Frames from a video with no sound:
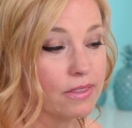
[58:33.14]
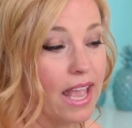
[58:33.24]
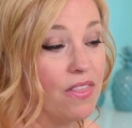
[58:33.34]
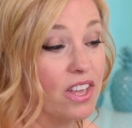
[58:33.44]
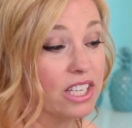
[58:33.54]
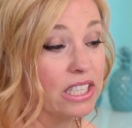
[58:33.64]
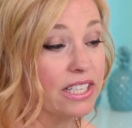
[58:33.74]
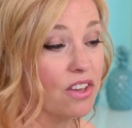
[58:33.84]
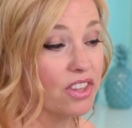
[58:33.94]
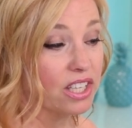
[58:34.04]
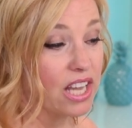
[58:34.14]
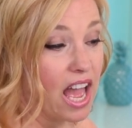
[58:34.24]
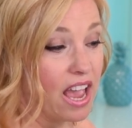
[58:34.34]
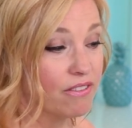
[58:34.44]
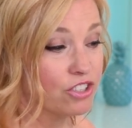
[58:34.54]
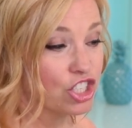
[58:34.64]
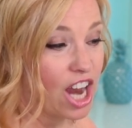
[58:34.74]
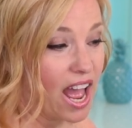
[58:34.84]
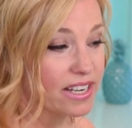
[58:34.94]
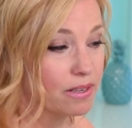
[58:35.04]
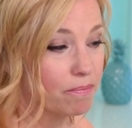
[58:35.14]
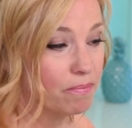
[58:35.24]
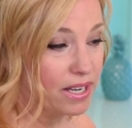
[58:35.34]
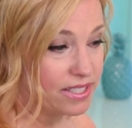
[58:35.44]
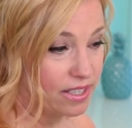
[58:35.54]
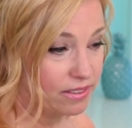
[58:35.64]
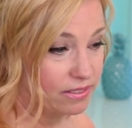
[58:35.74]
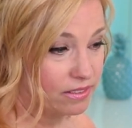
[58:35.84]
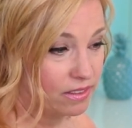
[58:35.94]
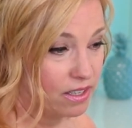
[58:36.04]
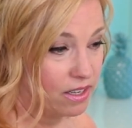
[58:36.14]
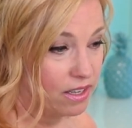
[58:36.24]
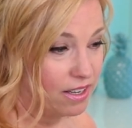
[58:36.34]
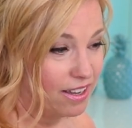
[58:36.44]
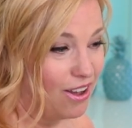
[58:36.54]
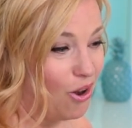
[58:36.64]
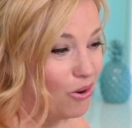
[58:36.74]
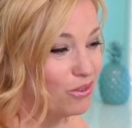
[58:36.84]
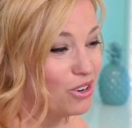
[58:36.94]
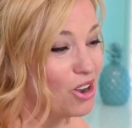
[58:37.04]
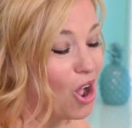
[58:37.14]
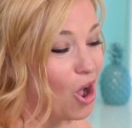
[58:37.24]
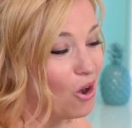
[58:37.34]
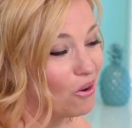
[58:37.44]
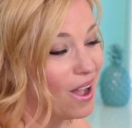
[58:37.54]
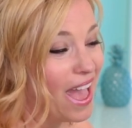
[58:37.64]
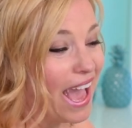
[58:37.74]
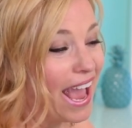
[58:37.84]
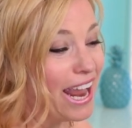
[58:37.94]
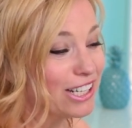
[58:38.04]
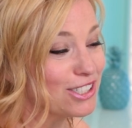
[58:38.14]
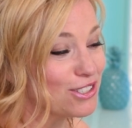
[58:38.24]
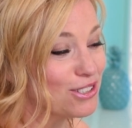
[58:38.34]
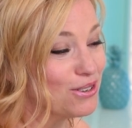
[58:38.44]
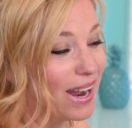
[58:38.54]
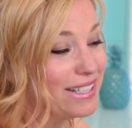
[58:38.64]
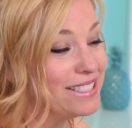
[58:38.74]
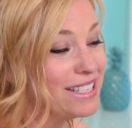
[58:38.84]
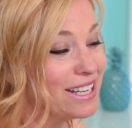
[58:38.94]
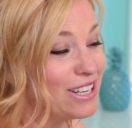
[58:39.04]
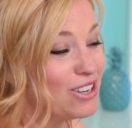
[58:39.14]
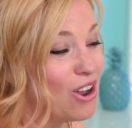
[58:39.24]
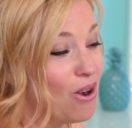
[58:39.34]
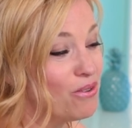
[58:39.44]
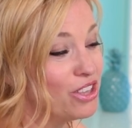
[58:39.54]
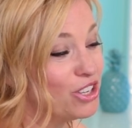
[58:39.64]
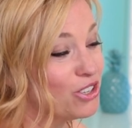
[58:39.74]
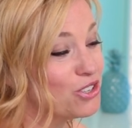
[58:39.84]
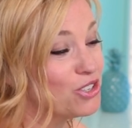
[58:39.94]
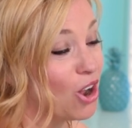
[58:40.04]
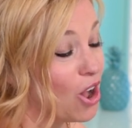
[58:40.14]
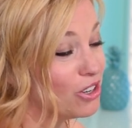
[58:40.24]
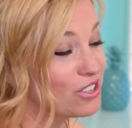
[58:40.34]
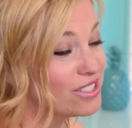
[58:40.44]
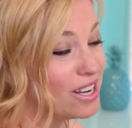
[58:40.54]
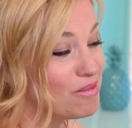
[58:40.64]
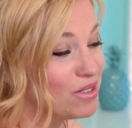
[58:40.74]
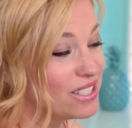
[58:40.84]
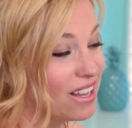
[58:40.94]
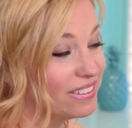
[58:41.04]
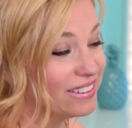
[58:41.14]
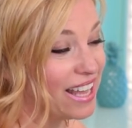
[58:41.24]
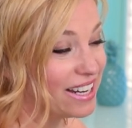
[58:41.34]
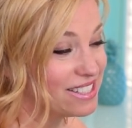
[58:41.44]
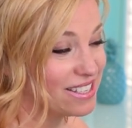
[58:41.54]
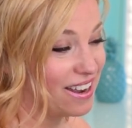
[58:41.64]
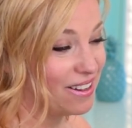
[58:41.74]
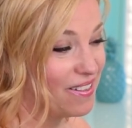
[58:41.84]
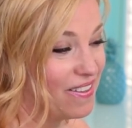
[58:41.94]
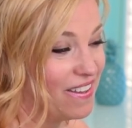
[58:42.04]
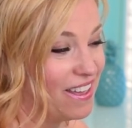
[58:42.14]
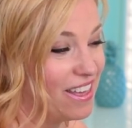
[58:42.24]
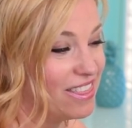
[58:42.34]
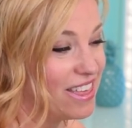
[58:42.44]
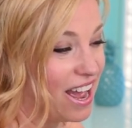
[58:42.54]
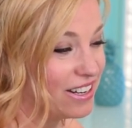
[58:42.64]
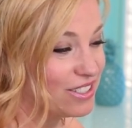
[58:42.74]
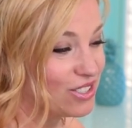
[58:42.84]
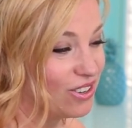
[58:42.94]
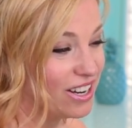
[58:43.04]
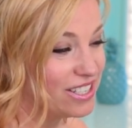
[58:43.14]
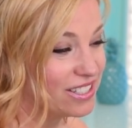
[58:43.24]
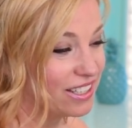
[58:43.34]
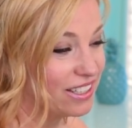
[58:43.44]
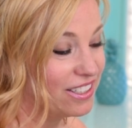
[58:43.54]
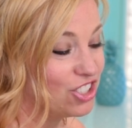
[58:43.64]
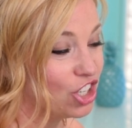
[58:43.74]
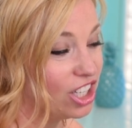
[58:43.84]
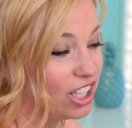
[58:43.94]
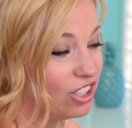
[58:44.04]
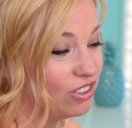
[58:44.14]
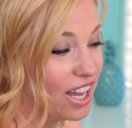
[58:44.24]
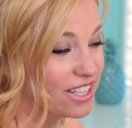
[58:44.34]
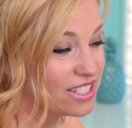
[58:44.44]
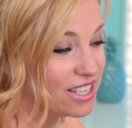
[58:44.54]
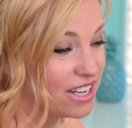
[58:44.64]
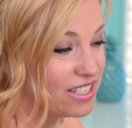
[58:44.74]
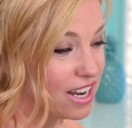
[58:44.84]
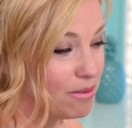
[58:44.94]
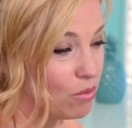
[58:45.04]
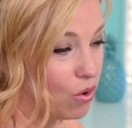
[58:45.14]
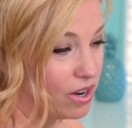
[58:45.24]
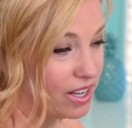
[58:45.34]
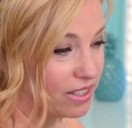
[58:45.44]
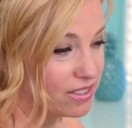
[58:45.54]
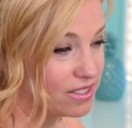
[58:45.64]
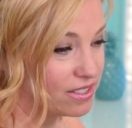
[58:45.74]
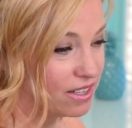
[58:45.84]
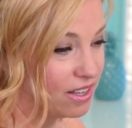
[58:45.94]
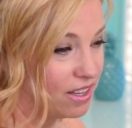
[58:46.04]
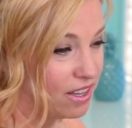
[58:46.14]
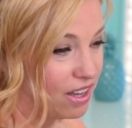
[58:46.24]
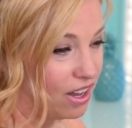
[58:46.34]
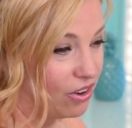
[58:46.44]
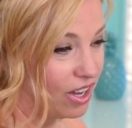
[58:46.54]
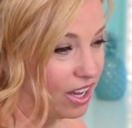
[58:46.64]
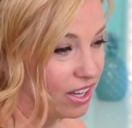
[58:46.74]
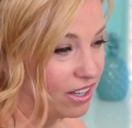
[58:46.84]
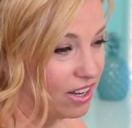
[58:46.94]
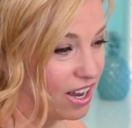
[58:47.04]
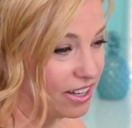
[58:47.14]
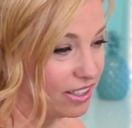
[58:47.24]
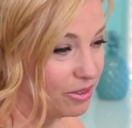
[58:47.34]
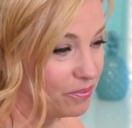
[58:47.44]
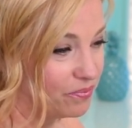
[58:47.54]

And then click on the live chat button. Oh no, Andrew, I didn't know that your daughter's name was Alexa. That is crazy. Janine, you like Sunday mornings. Okay, got it.